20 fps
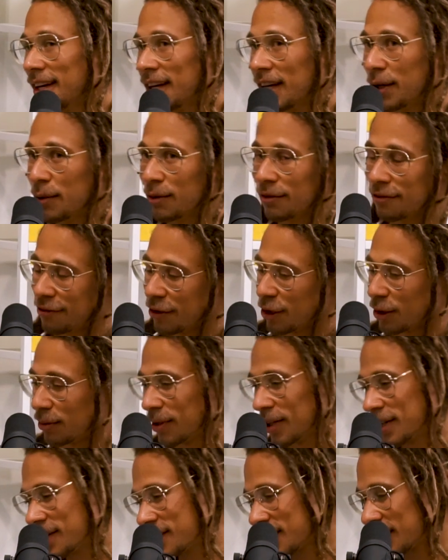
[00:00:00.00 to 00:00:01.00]
he would film
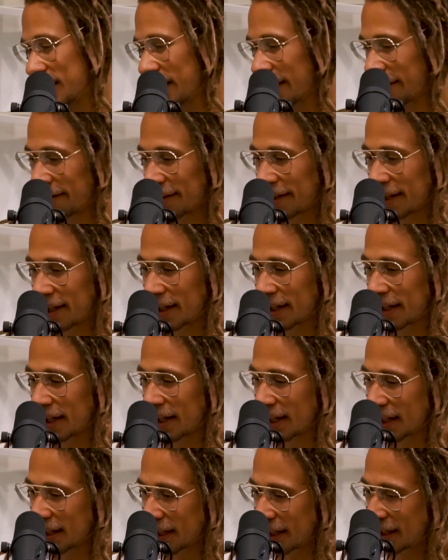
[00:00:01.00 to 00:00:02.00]
us and everything,
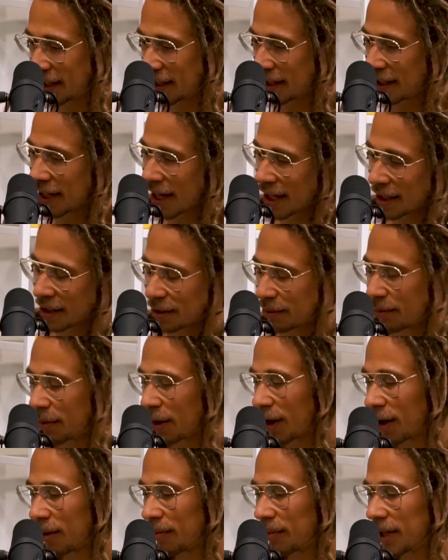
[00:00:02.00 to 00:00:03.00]
and he got an
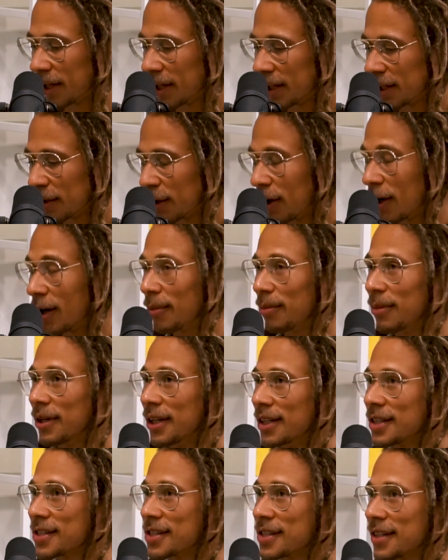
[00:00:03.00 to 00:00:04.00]
apartment in Long
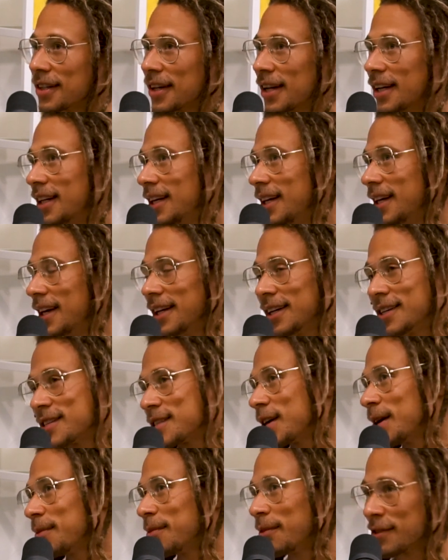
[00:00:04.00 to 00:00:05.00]
Beach, and he hit
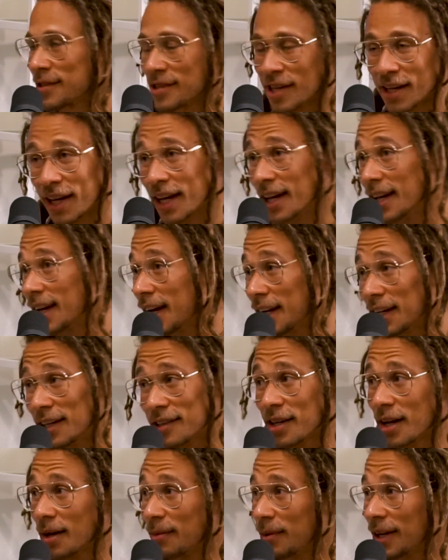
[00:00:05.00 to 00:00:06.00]
us up and was like, hey,
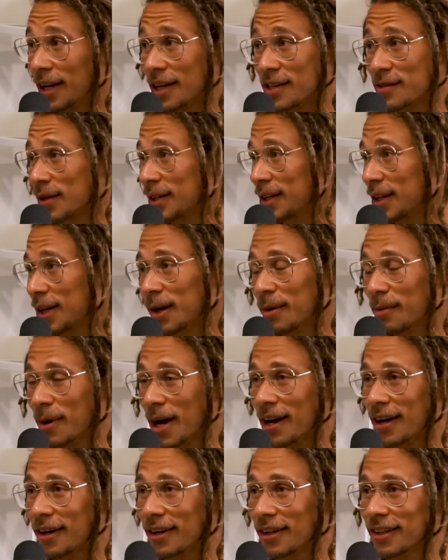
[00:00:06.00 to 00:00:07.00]
anytime you guys want to come
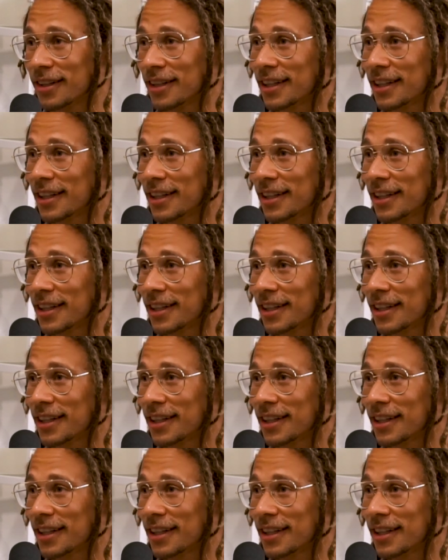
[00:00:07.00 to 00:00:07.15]
out,